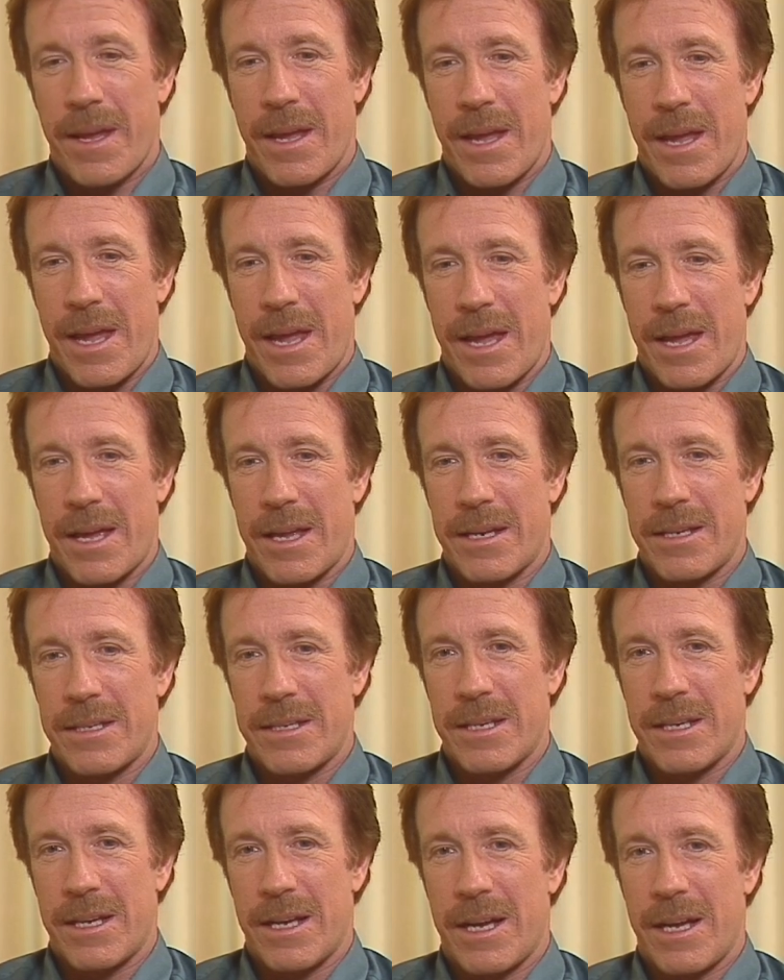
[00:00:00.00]

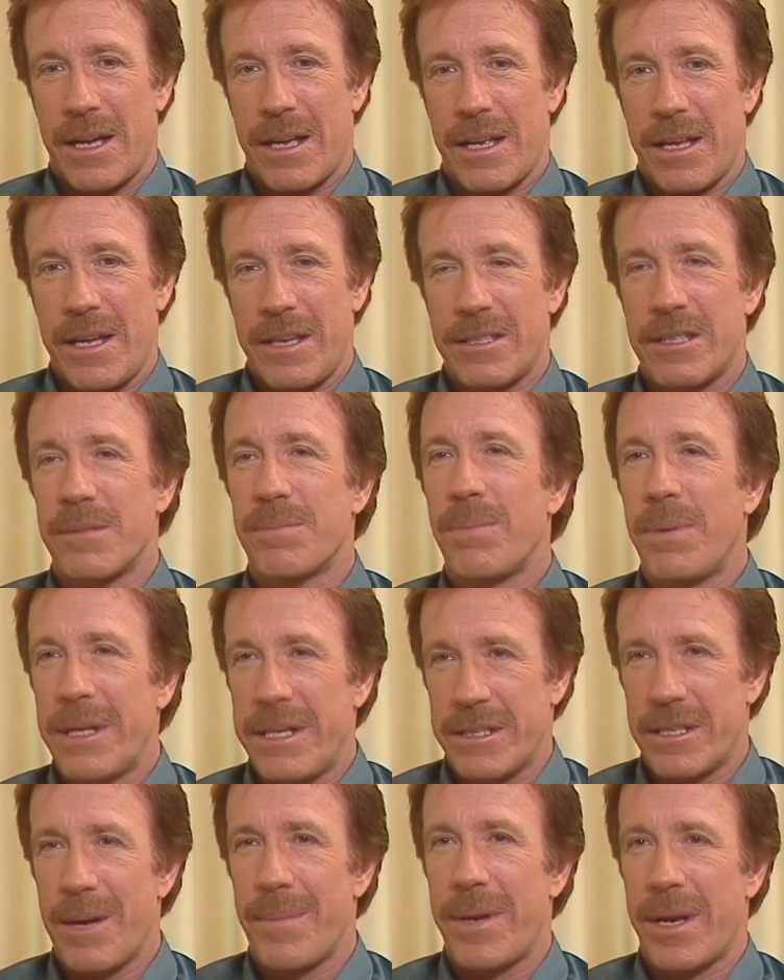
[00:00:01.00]
And he says,
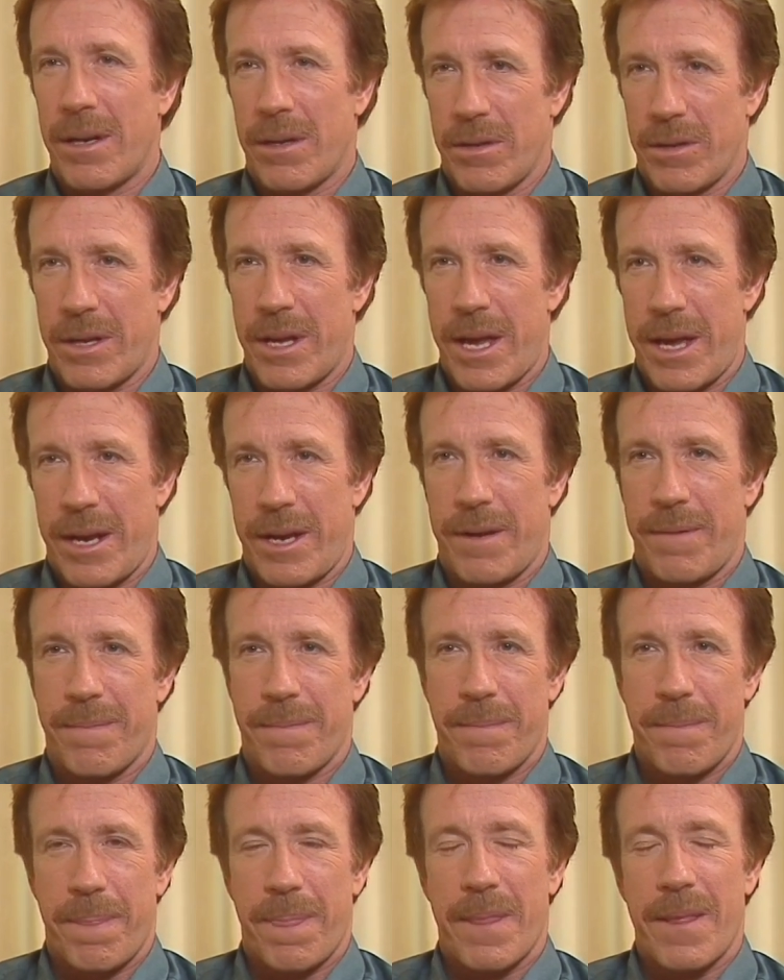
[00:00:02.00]
"Please come in and look at it."
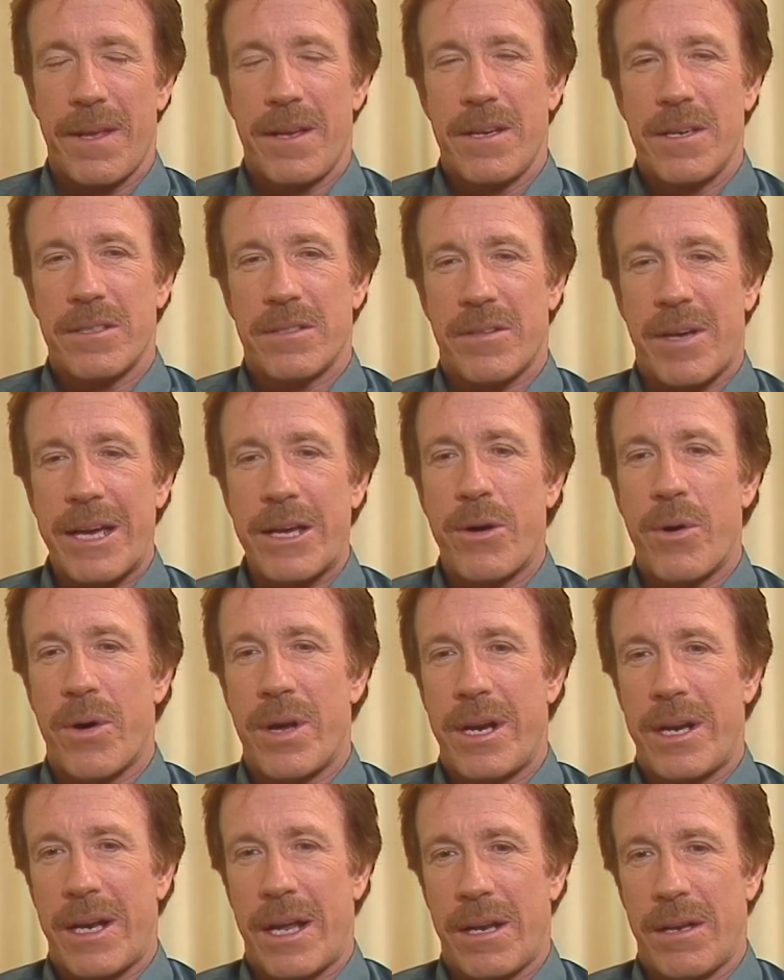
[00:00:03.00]
So I go in
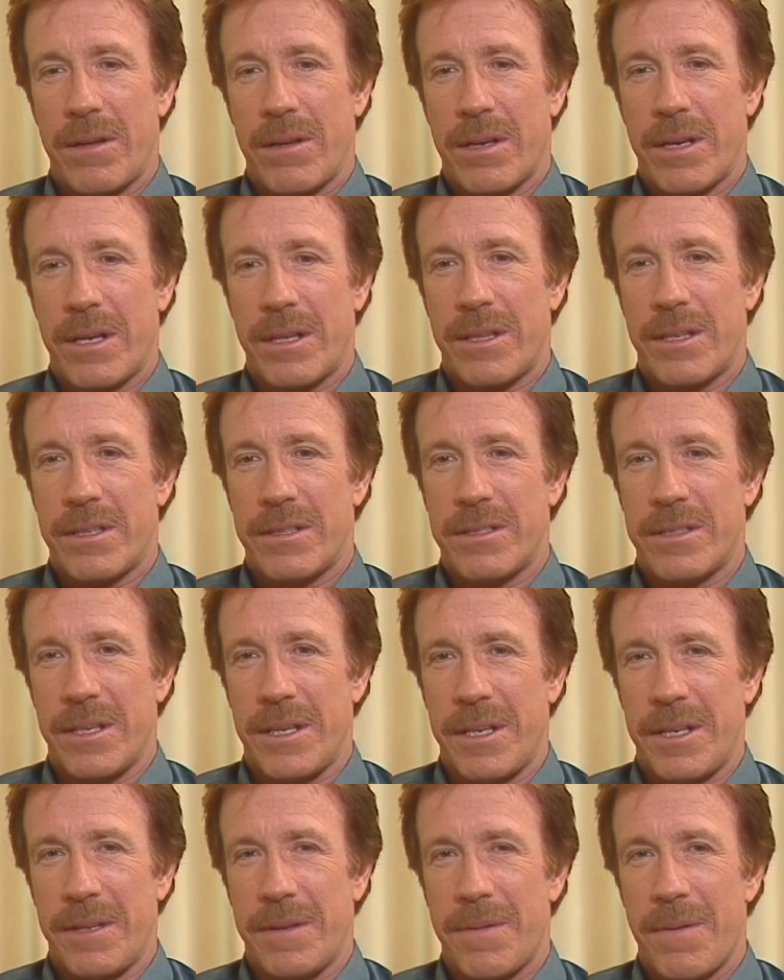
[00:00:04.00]
and I look at the
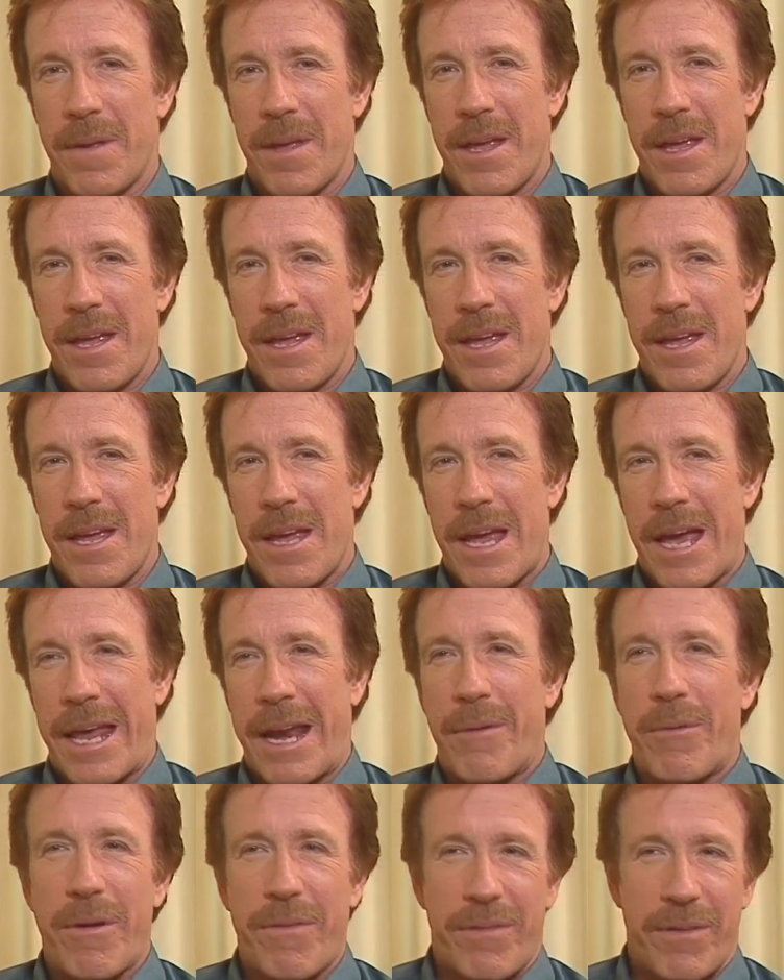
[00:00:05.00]
scene, and I
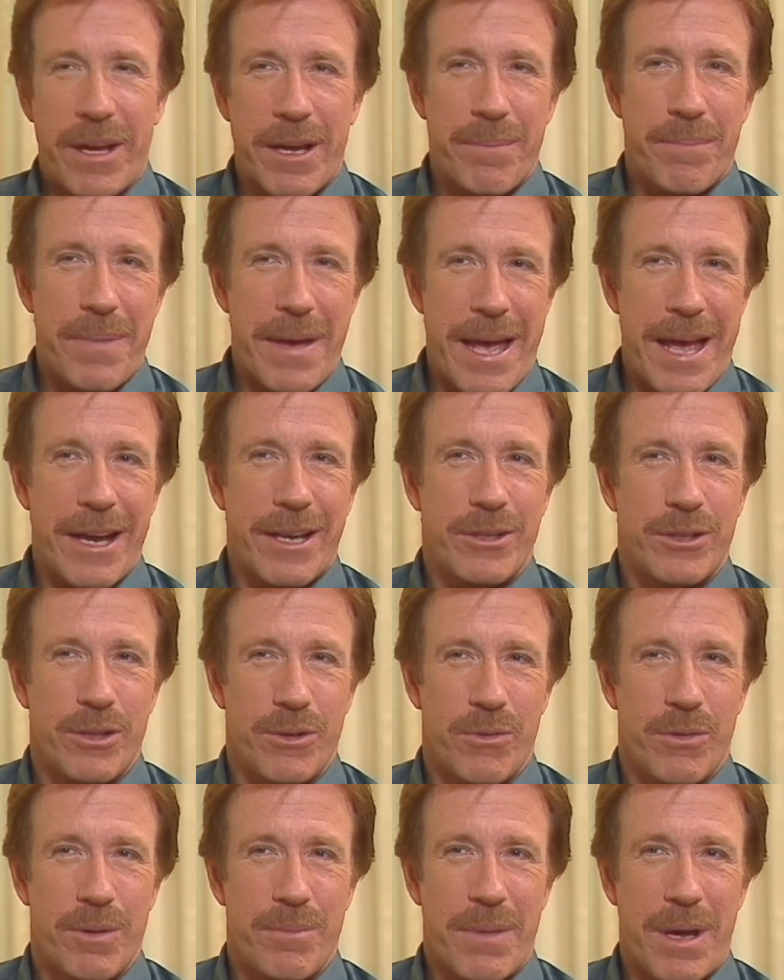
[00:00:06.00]
reflect back to
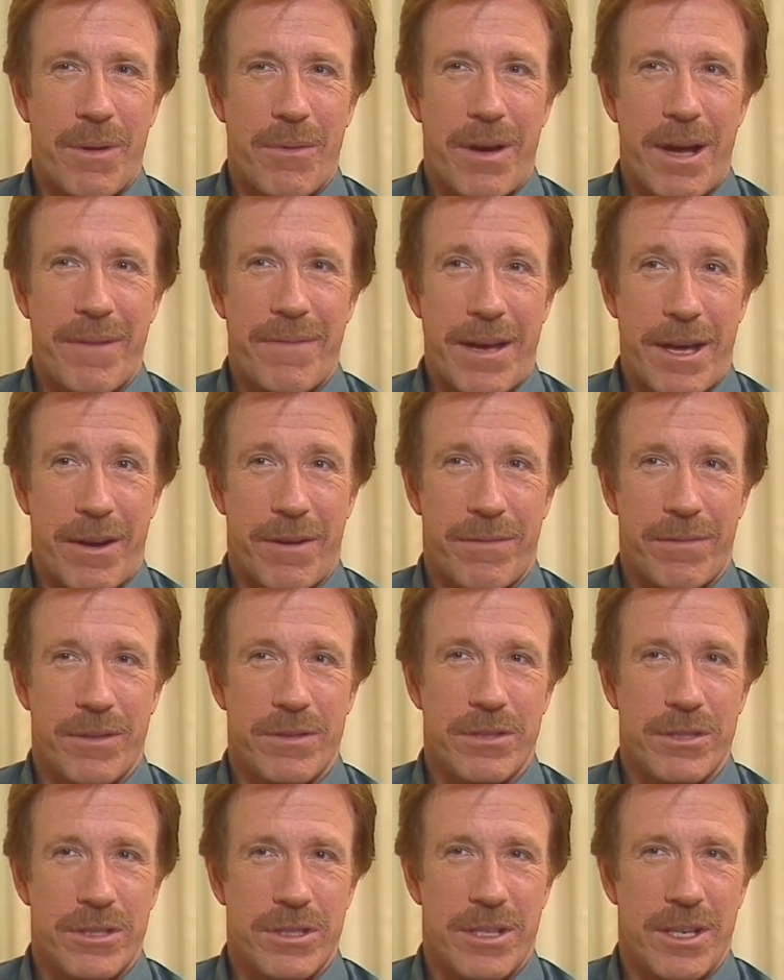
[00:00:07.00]
when my wife had her
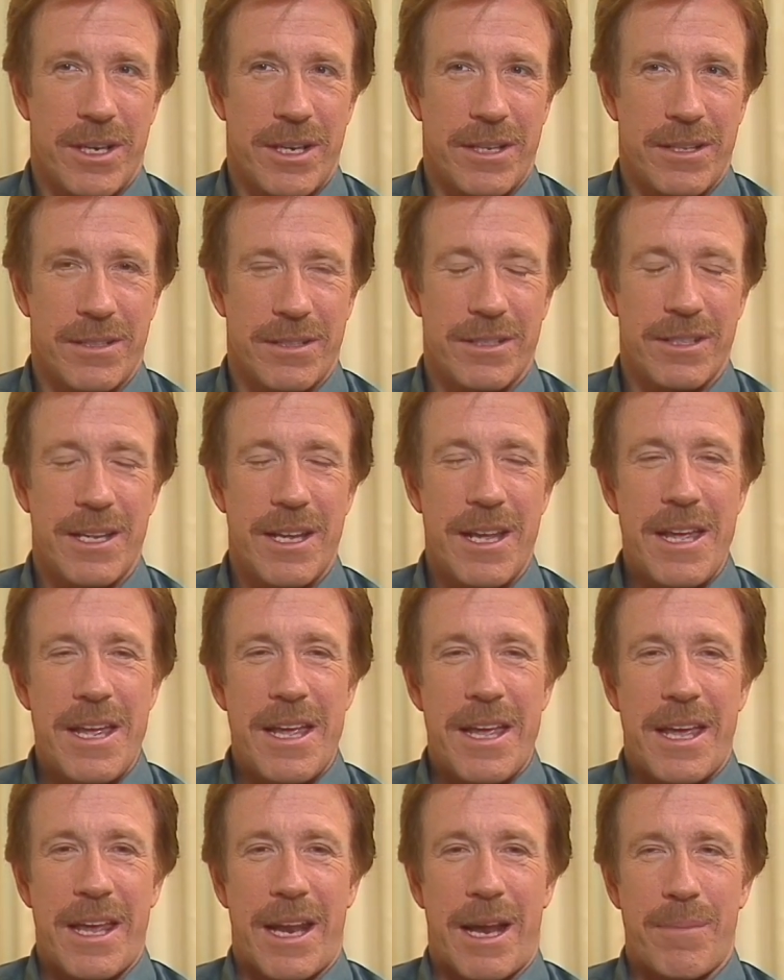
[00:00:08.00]
first child.
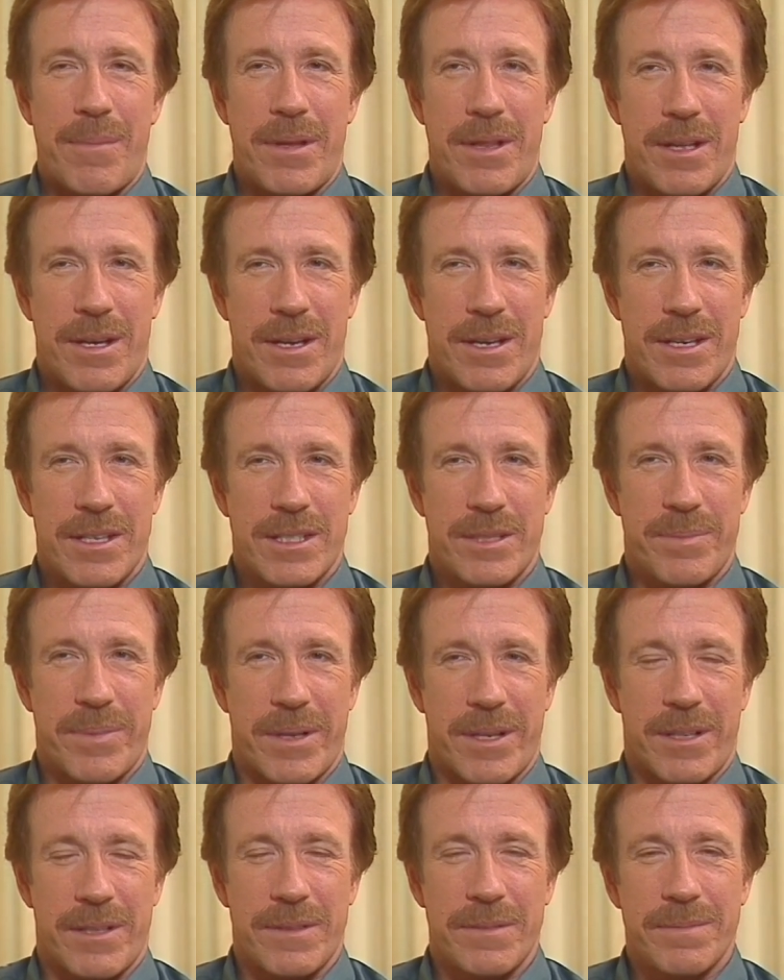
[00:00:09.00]
And I'm in the
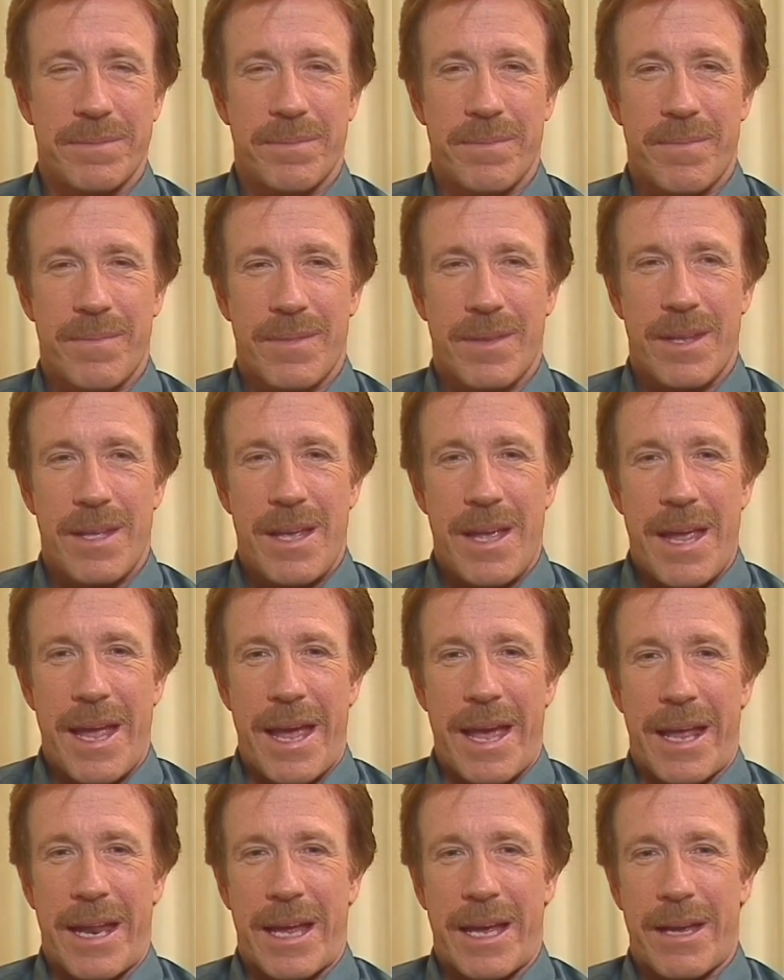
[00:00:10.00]
hospital,
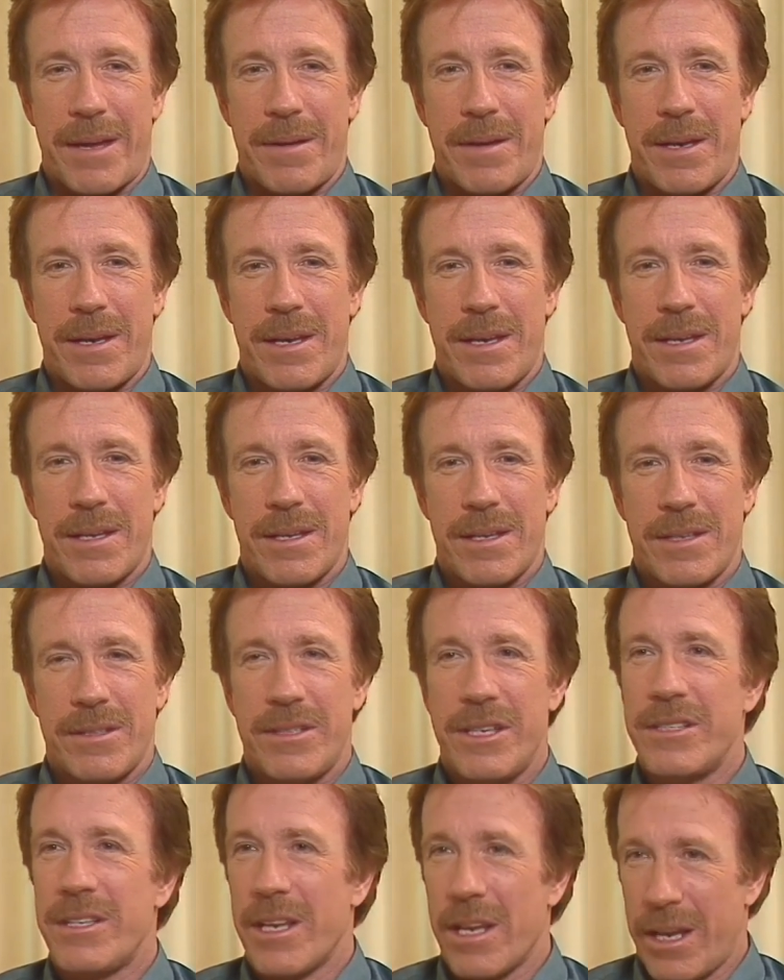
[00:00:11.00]
and she's in